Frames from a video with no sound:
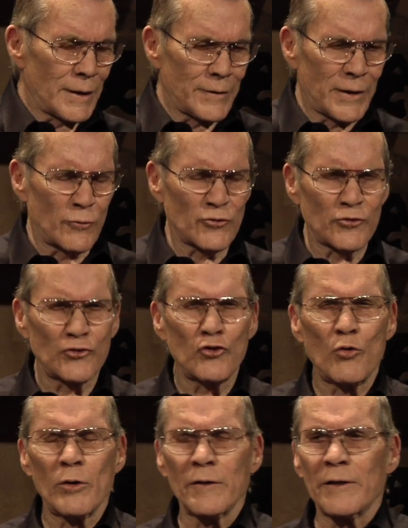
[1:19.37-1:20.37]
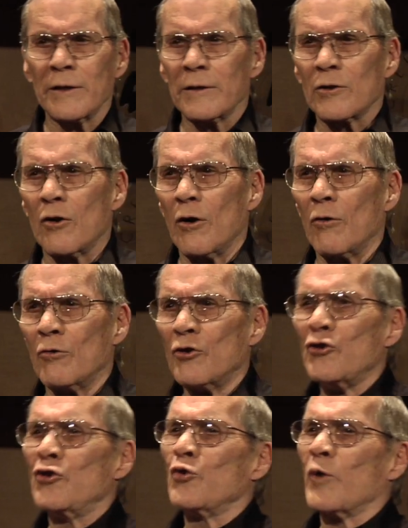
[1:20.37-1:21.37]
There was a show on then called
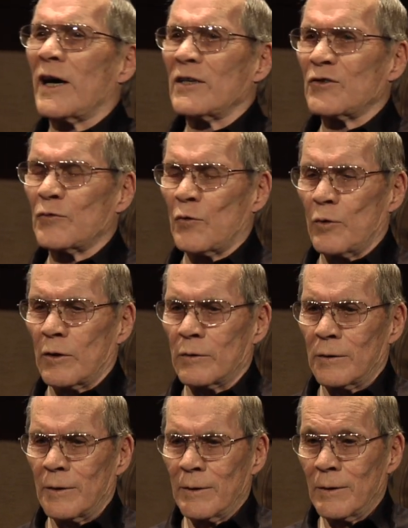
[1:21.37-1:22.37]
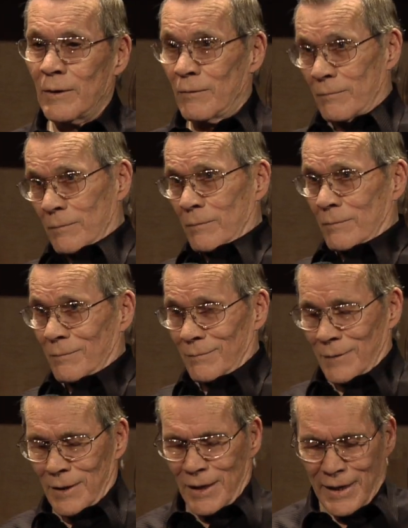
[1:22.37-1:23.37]
You Asked For It.
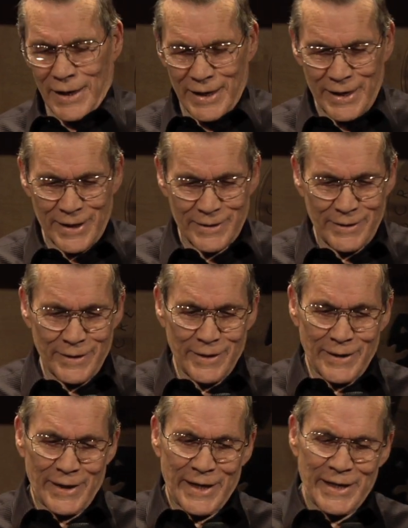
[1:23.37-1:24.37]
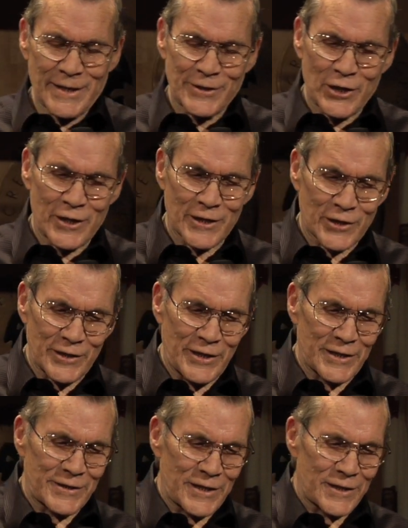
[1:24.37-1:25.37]
And he had done, he
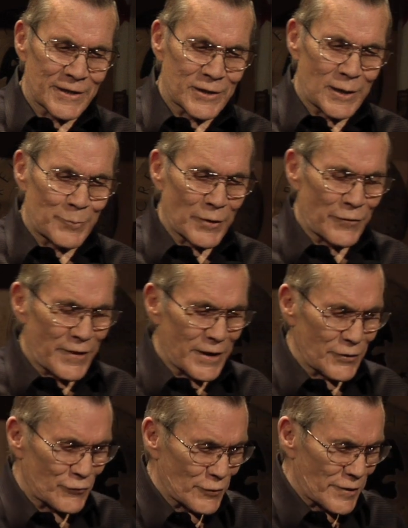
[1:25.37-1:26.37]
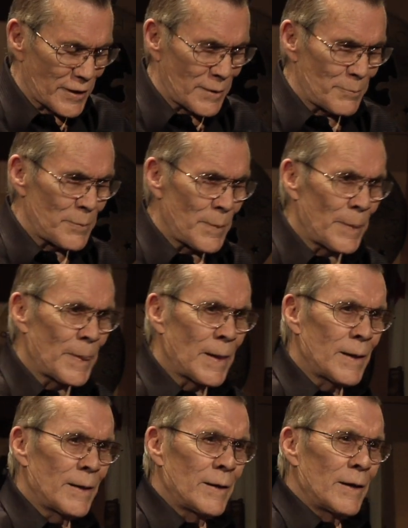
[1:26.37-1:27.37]
had done a couple of things for them
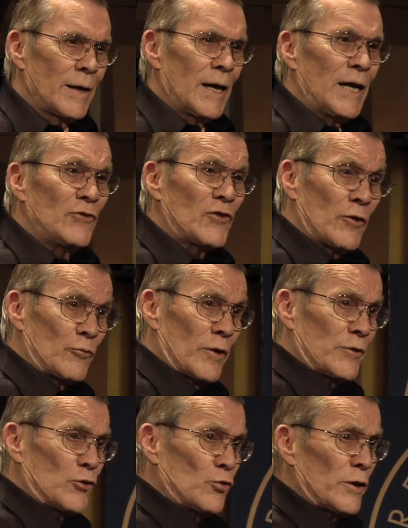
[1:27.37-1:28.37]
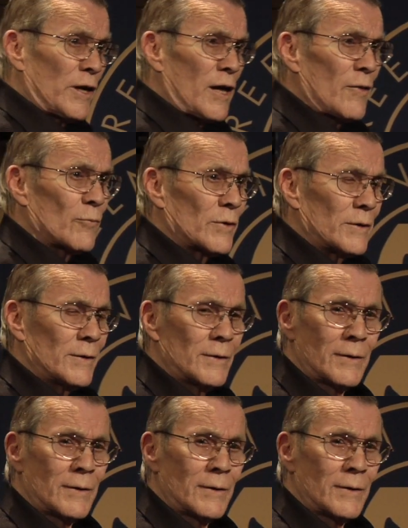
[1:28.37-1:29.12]
He's getting ready to do another one.